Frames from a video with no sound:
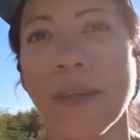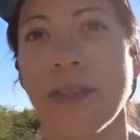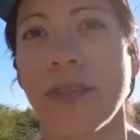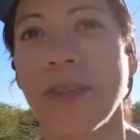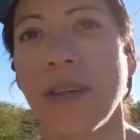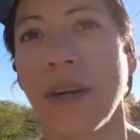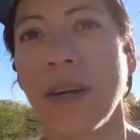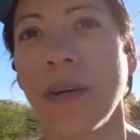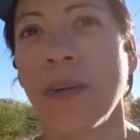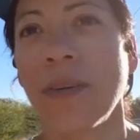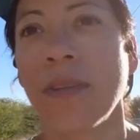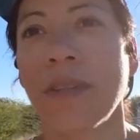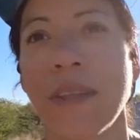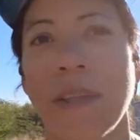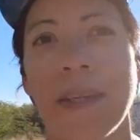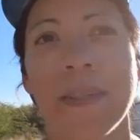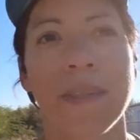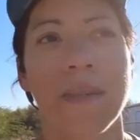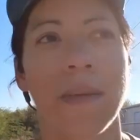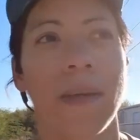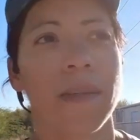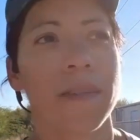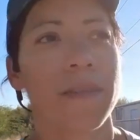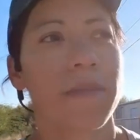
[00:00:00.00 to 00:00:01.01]
So
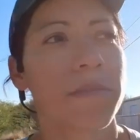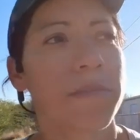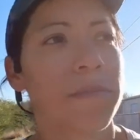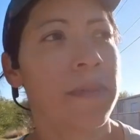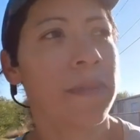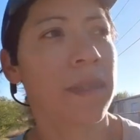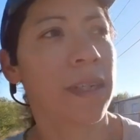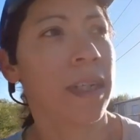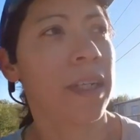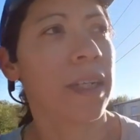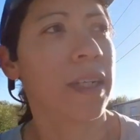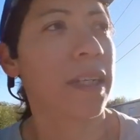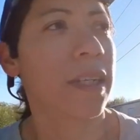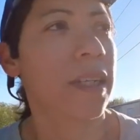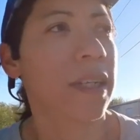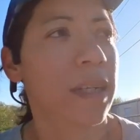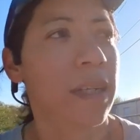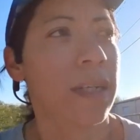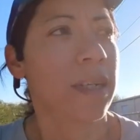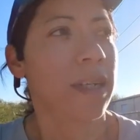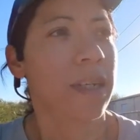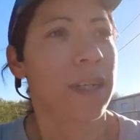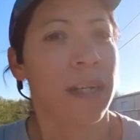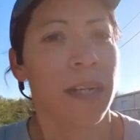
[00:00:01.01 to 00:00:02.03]
that's awesome.
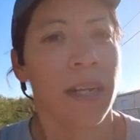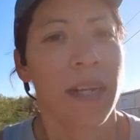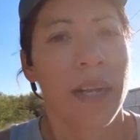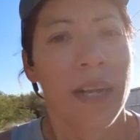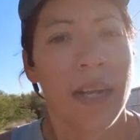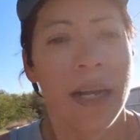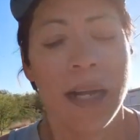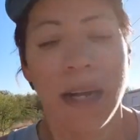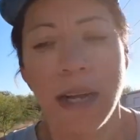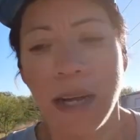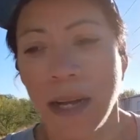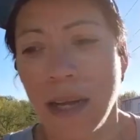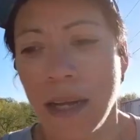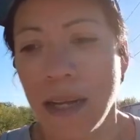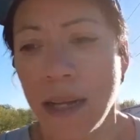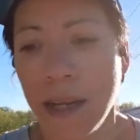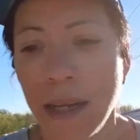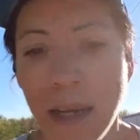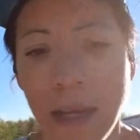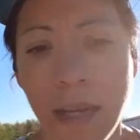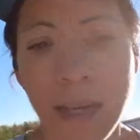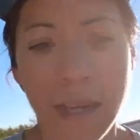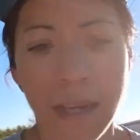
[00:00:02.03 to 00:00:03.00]
Gonna